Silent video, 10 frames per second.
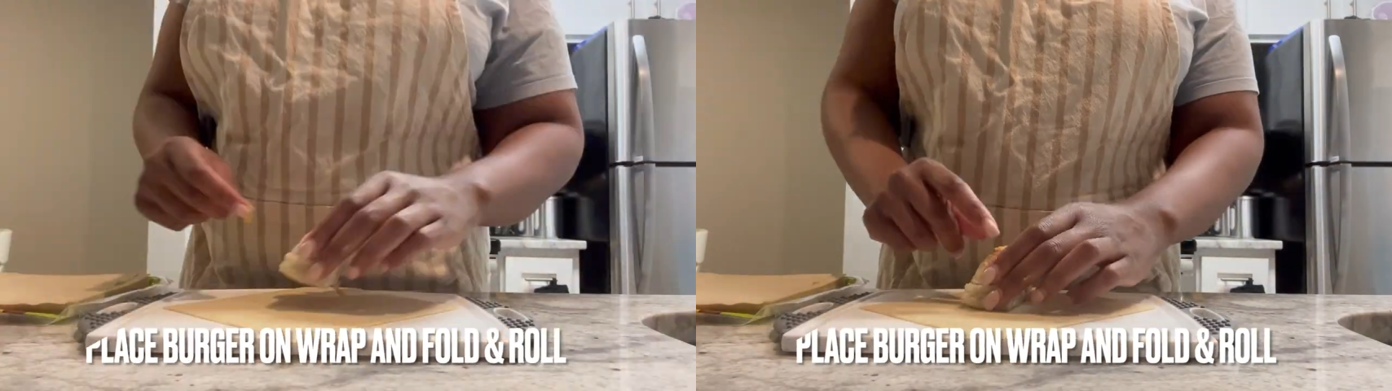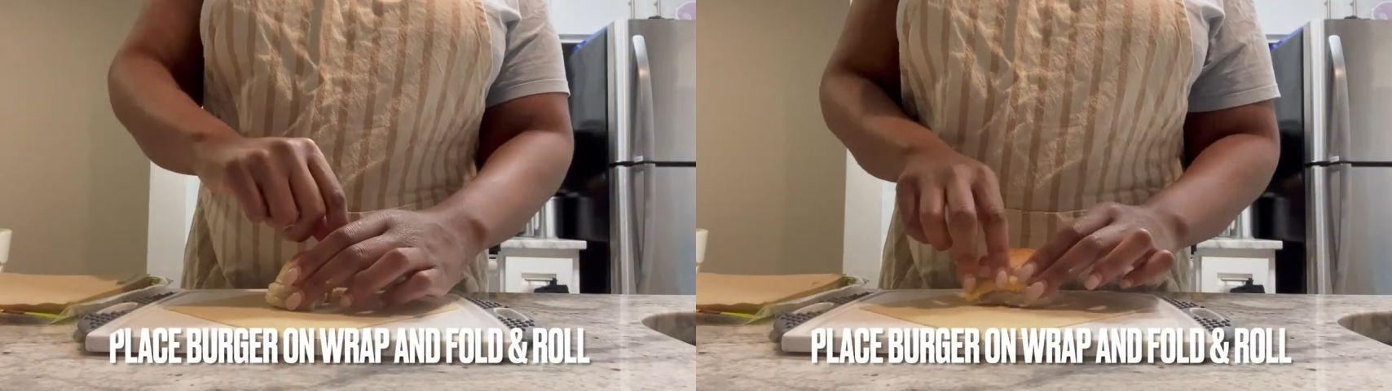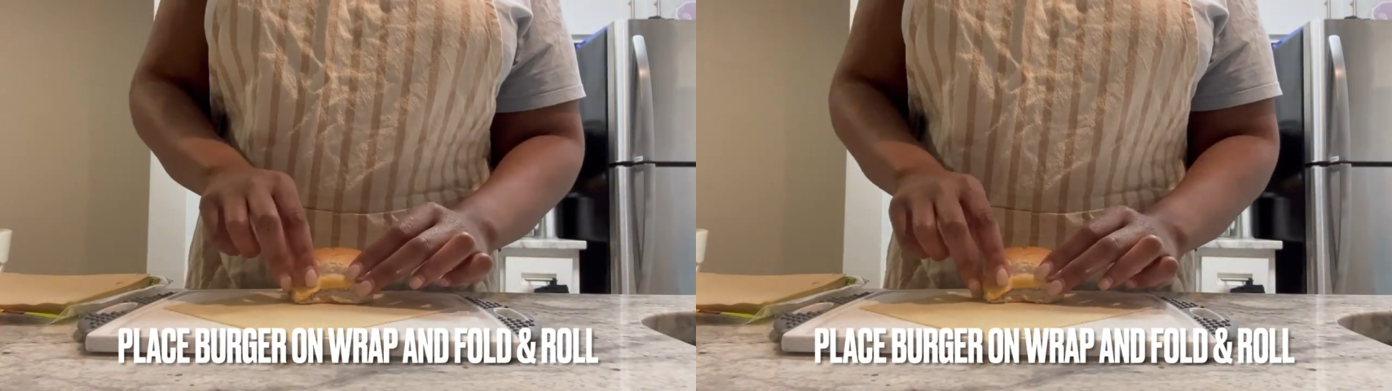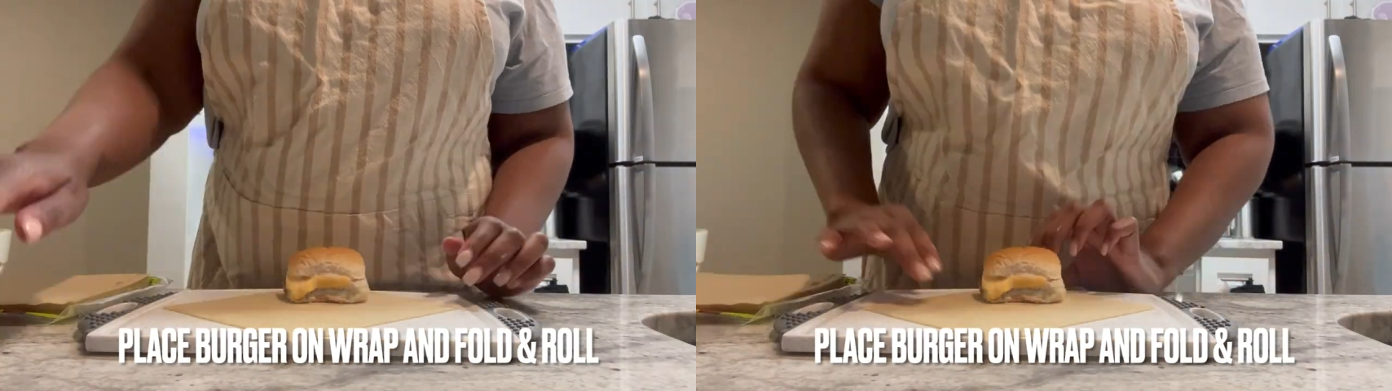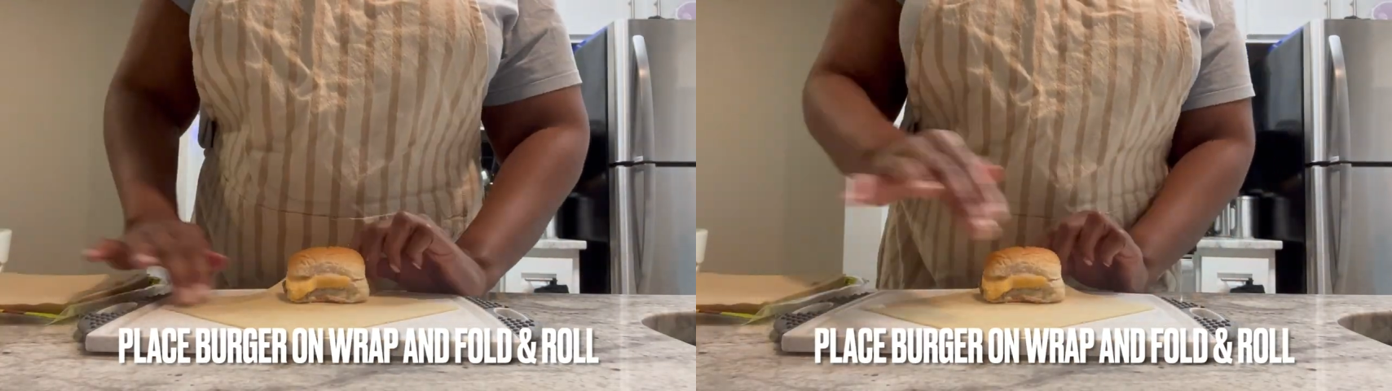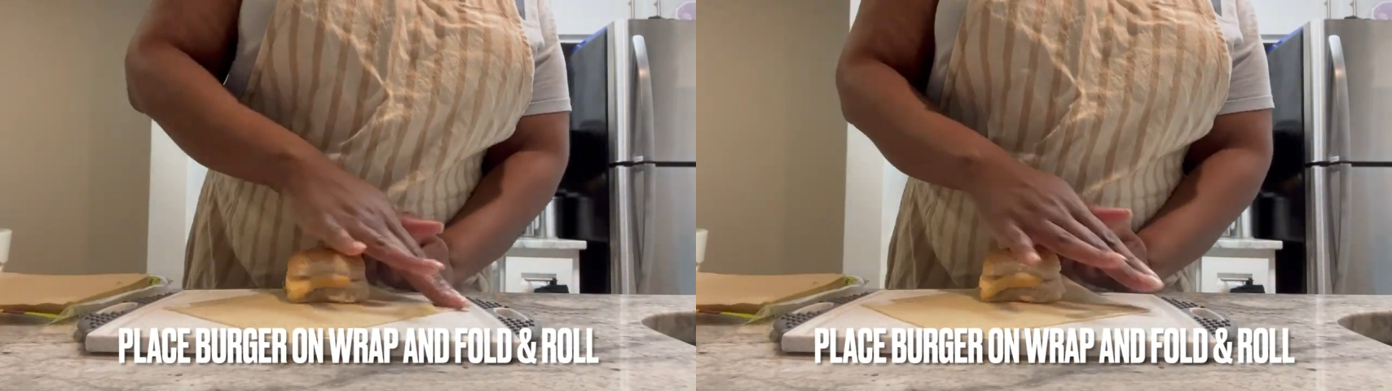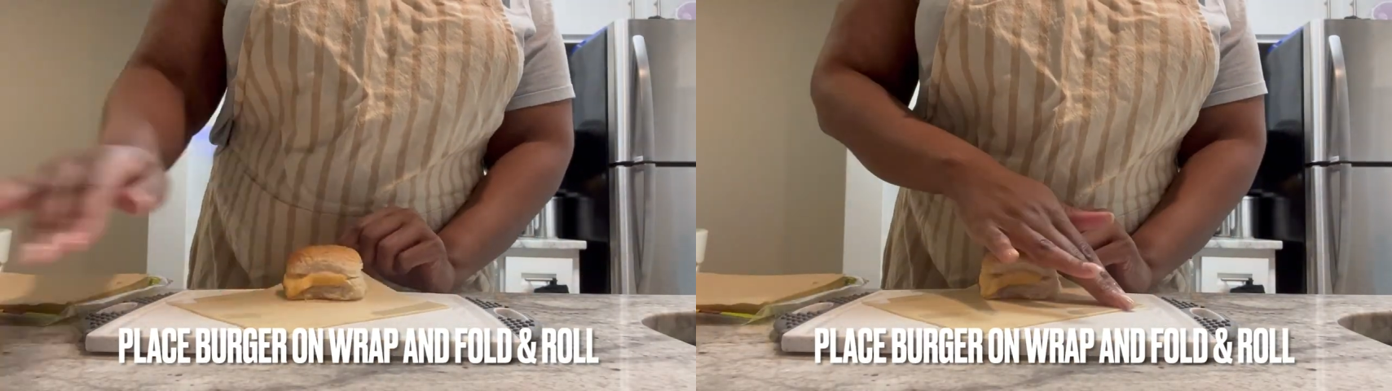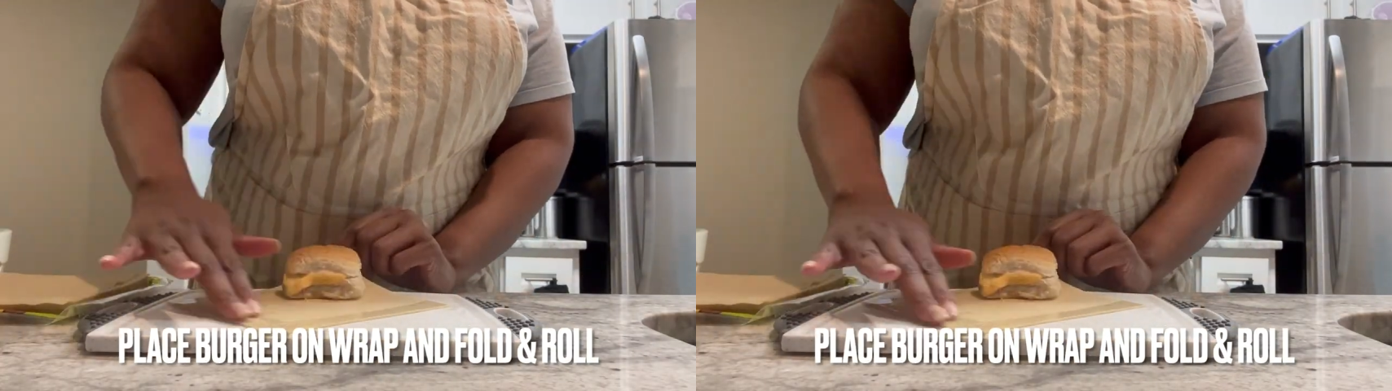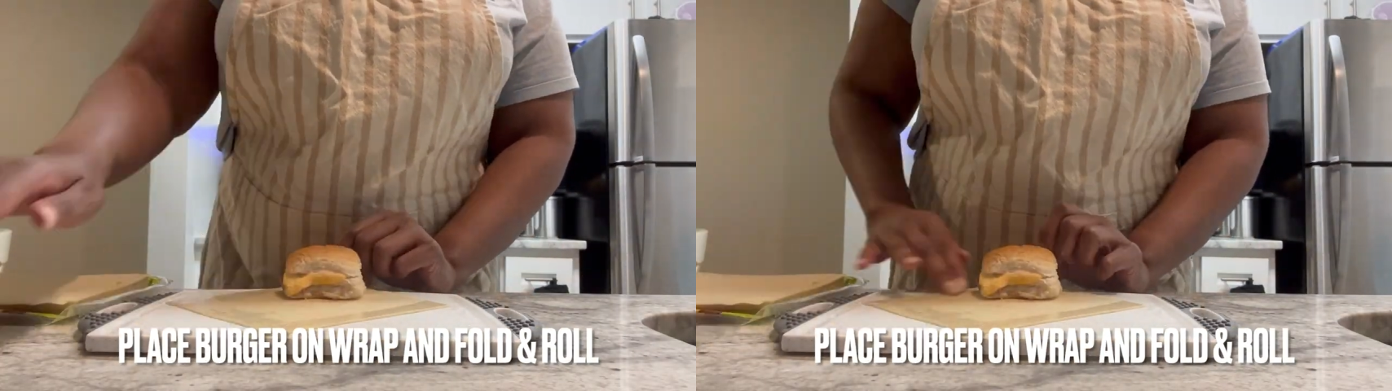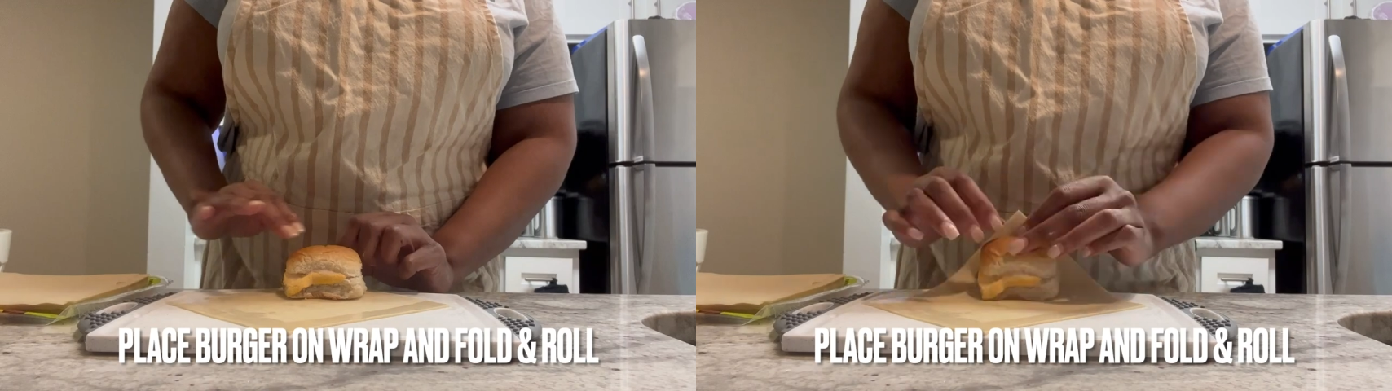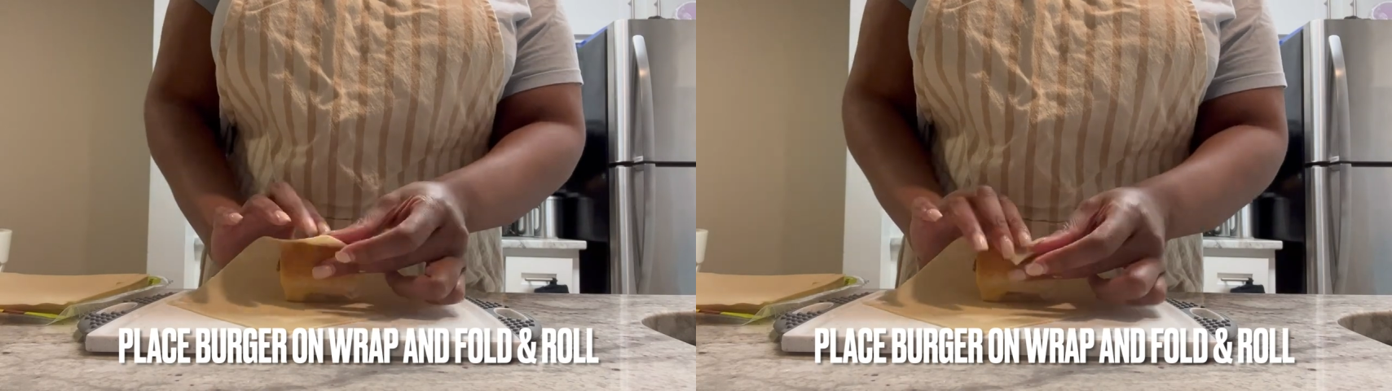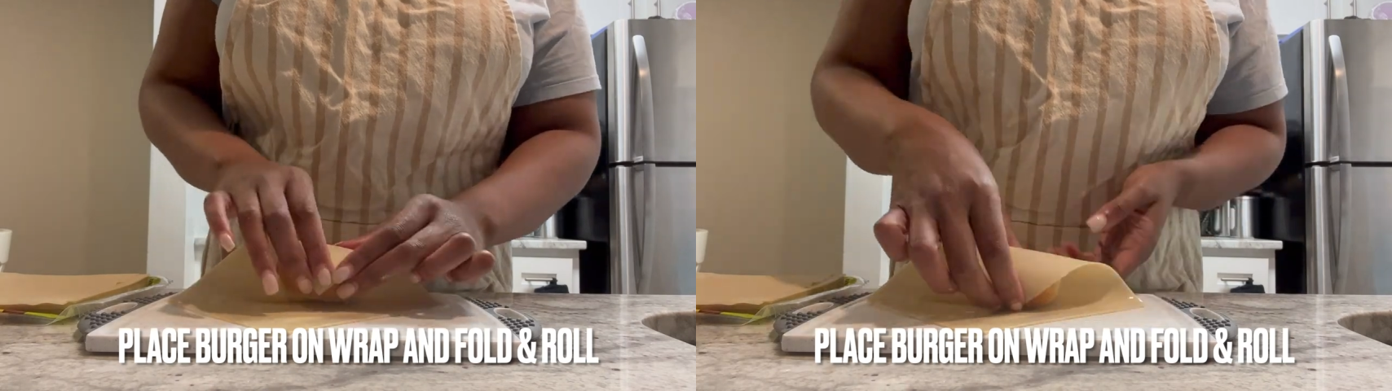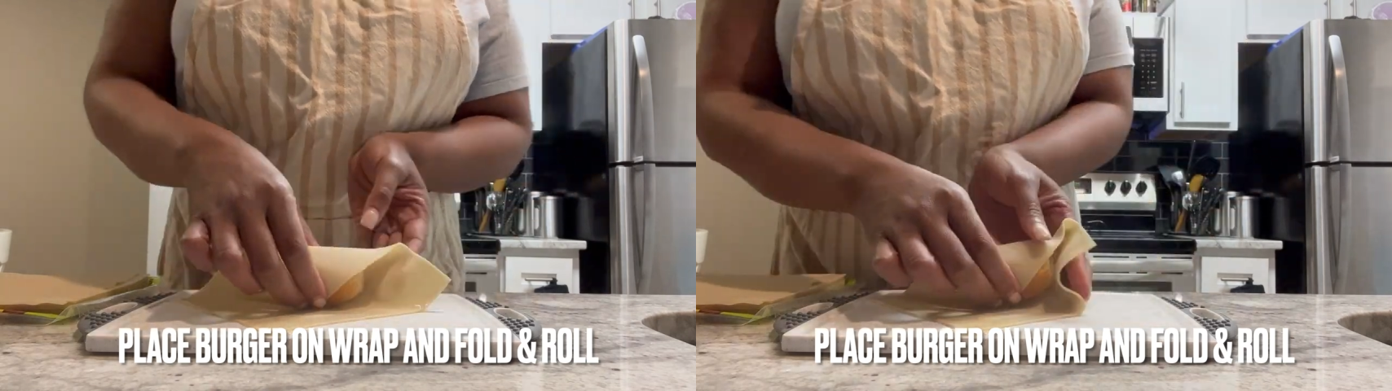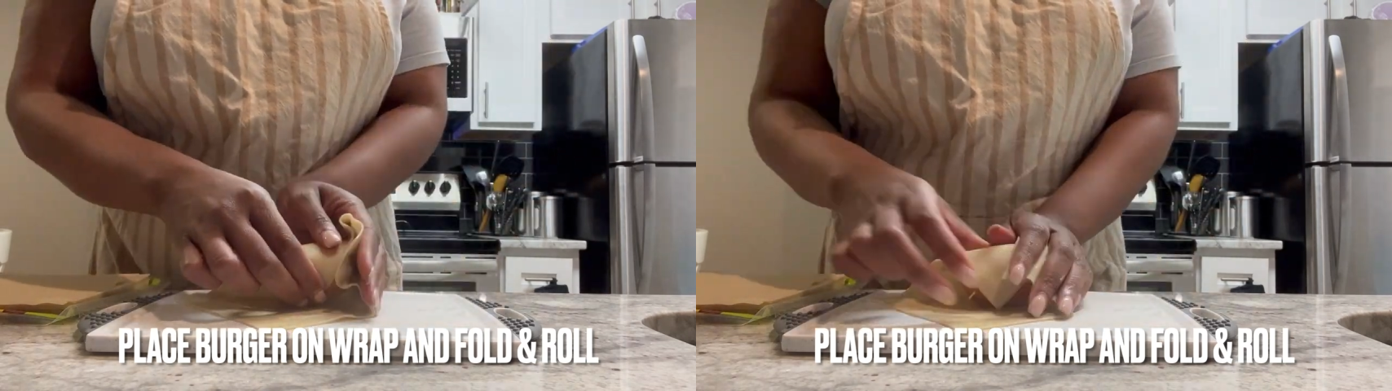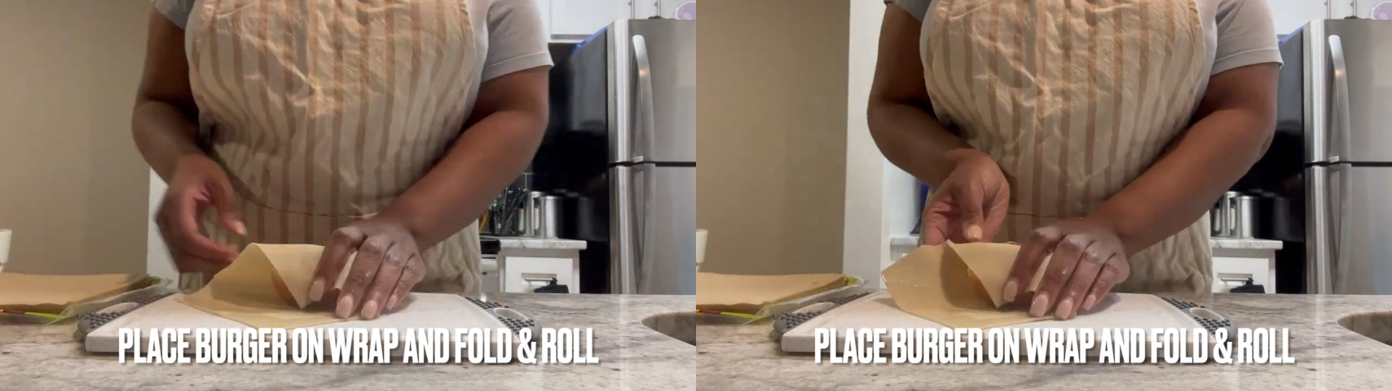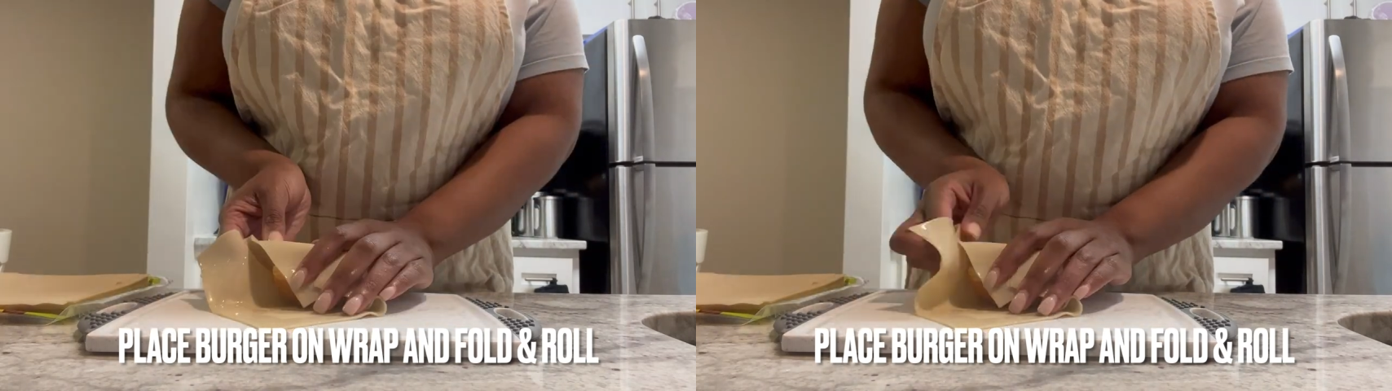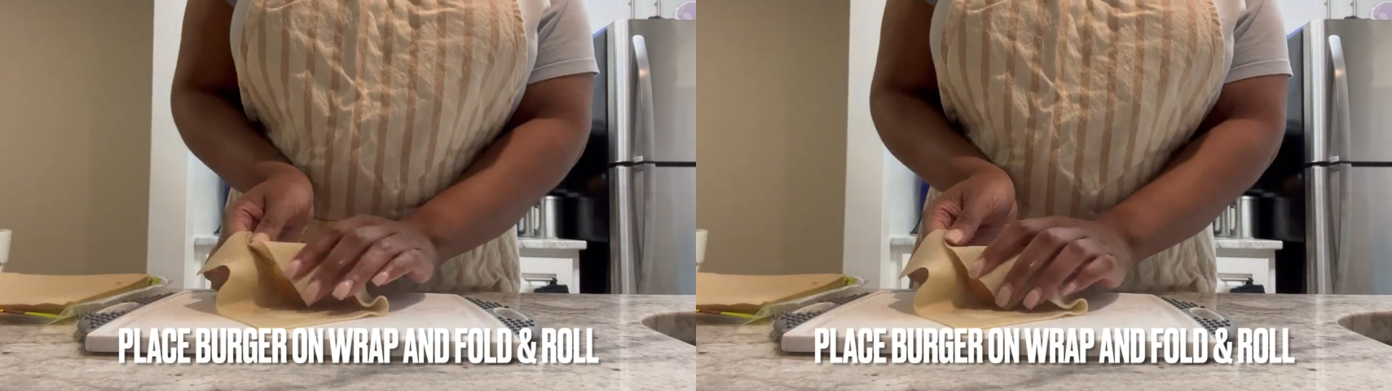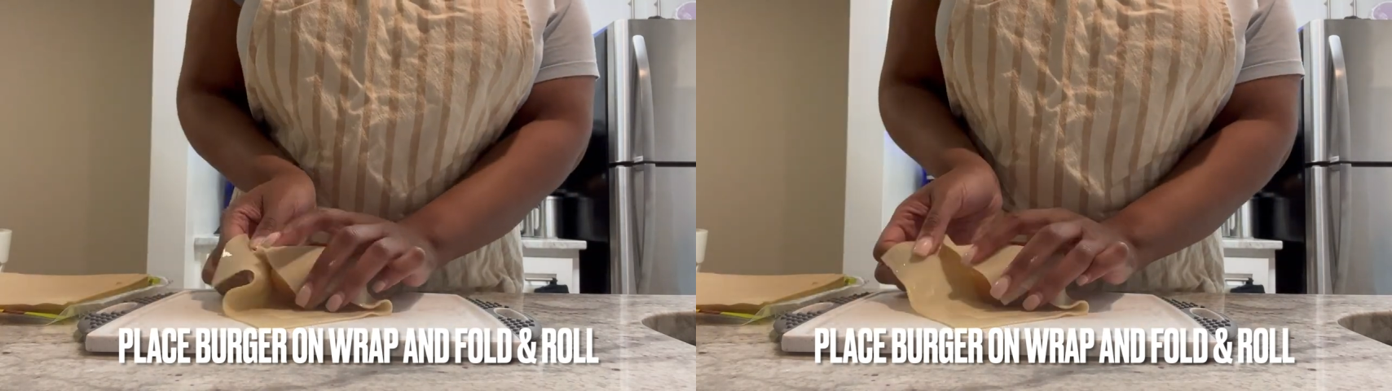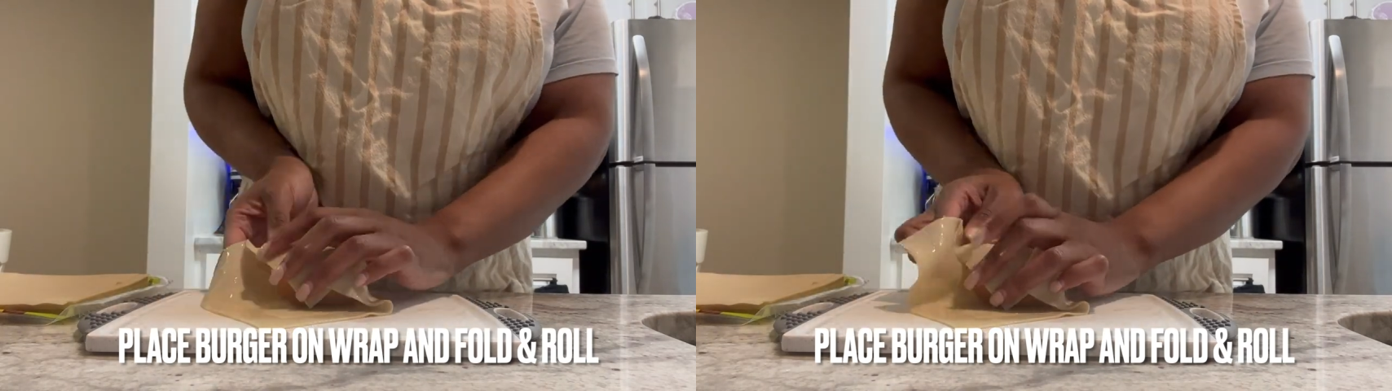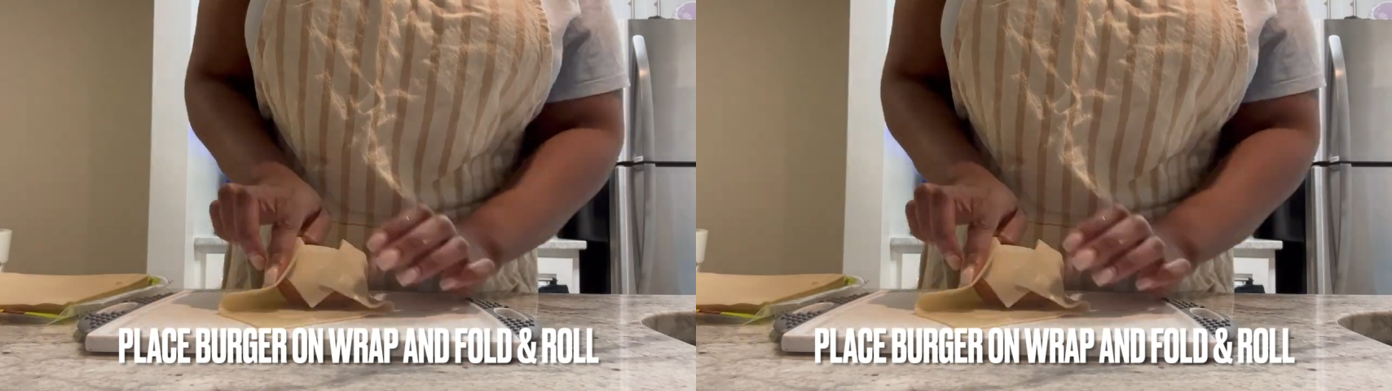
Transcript: (no speaker visible)